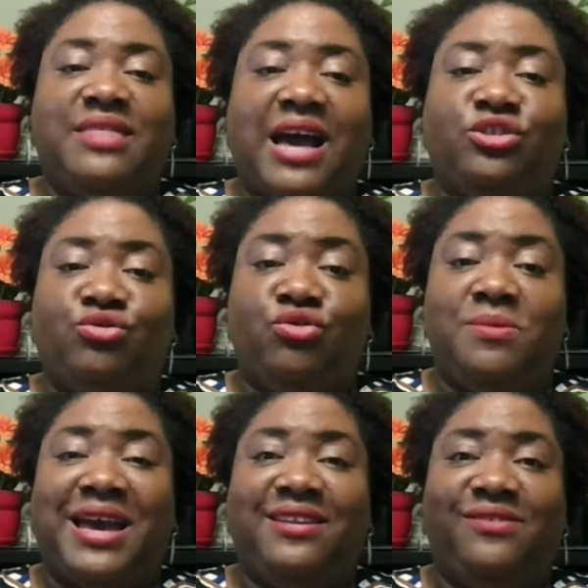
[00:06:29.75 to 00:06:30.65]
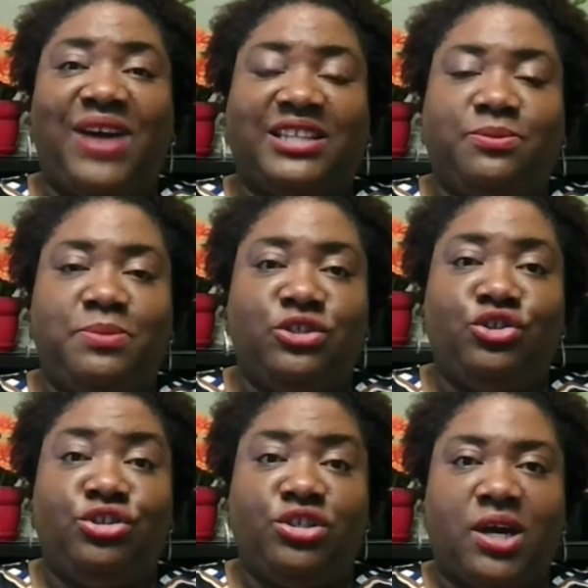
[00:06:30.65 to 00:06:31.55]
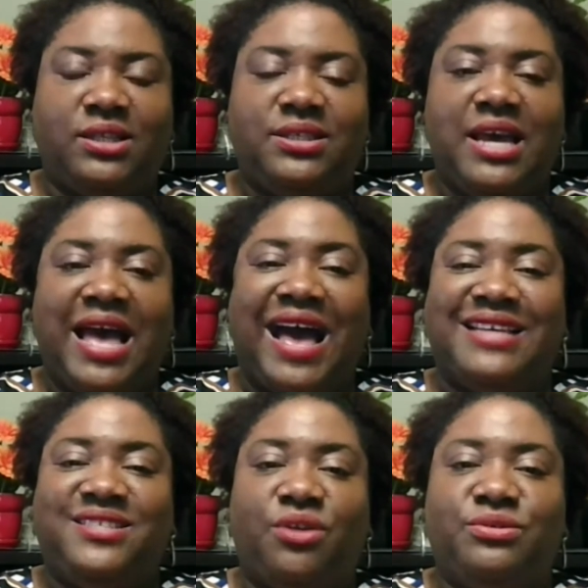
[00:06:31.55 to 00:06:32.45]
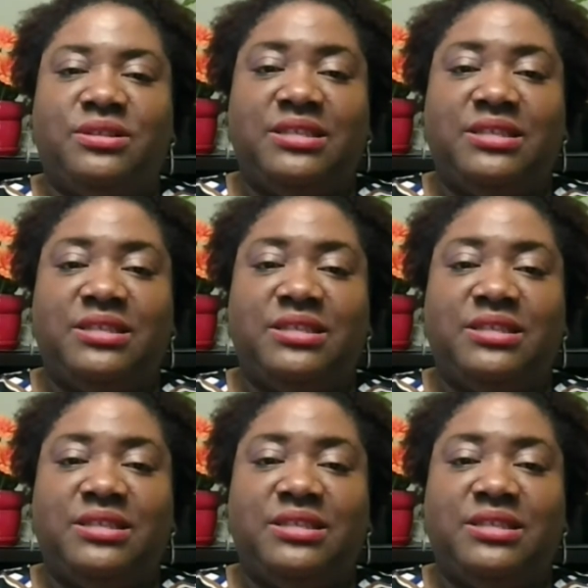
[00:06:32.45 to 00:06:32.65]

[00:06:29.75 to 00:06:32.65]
that stream had in fact been shut, as there